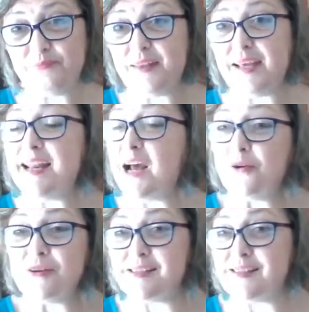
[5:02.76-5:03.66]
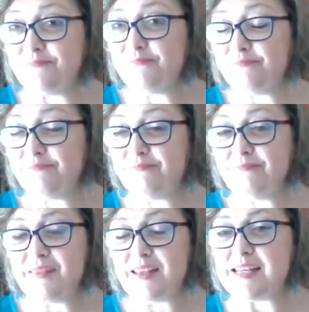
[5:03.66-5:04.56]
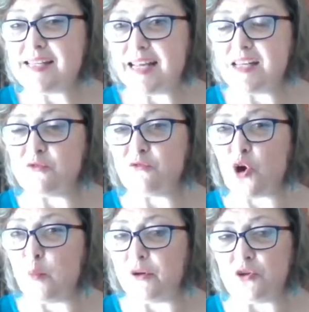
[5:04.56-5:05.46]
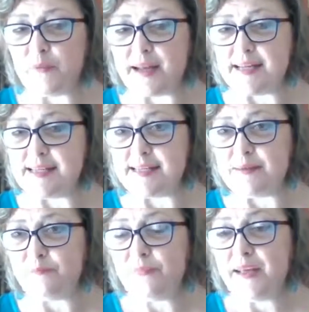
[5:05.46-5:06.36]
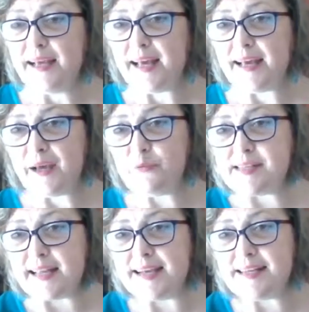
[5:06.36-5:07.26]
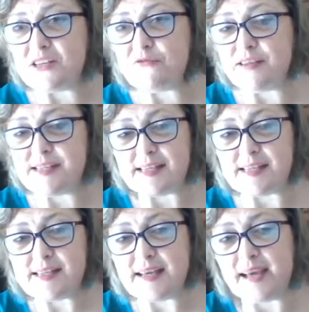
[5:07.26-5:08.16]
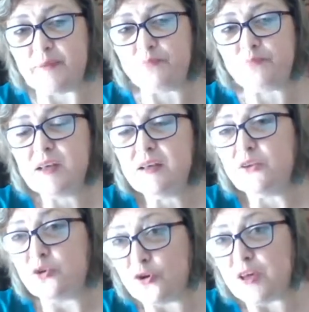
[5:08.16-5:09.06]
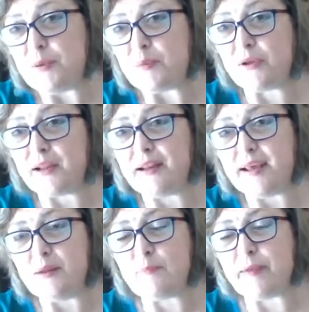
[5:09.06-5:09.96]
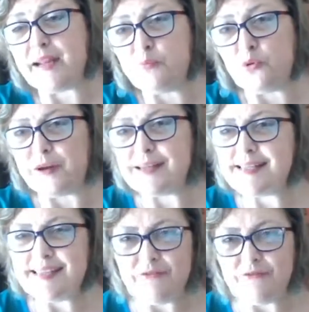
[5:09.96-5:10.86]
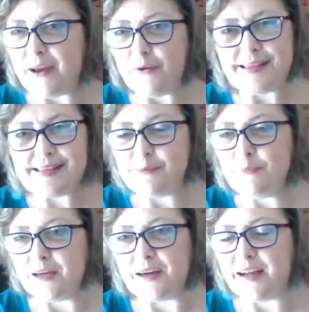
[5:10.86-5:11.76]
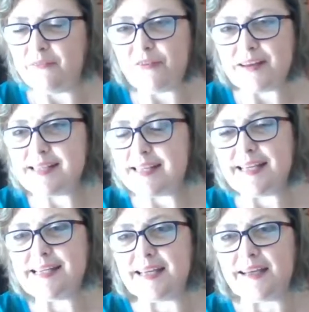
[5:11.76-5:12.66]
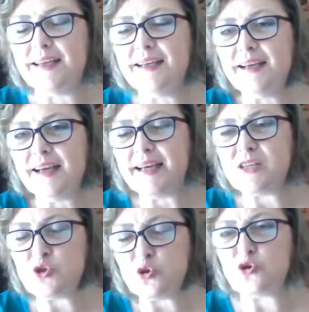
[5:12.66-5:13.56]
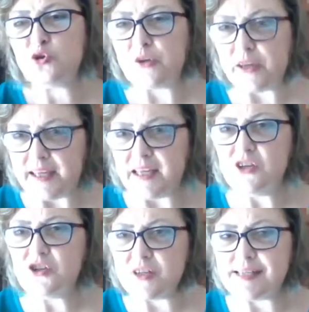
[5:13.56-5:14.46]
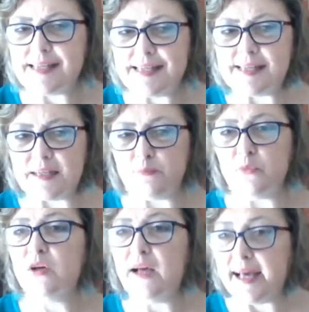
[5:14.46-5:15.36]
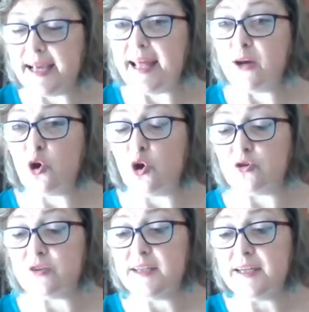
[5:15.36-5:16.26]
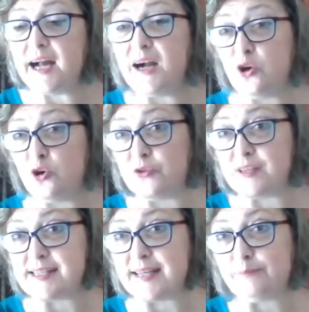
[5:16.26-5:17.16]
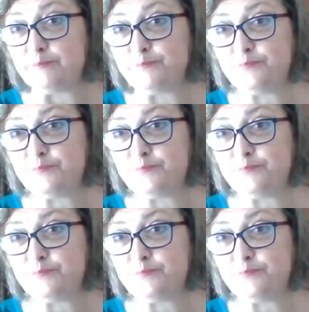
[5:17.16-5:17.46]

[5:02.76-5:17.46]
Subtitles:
in ours, that sense of common humanity. And I was delighted to visit Kuki people in Manipur and see a very similar and fascinating social cohesion system, again called Kanko this time.